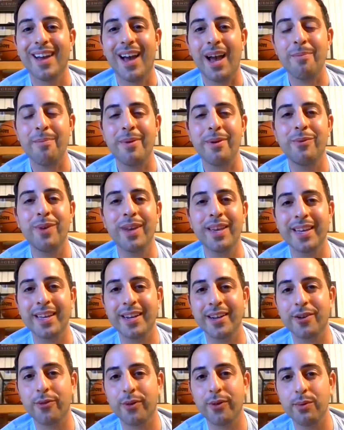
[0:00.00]
I mean, we
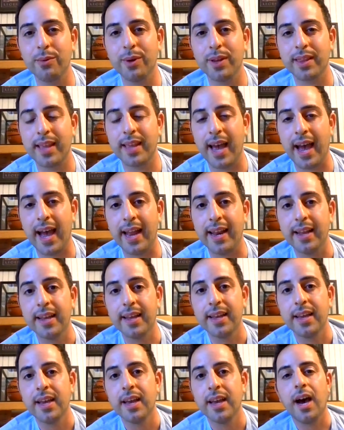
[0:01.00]
can agree with that.
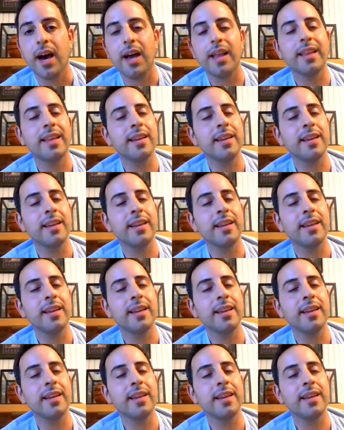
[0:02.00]
Uh,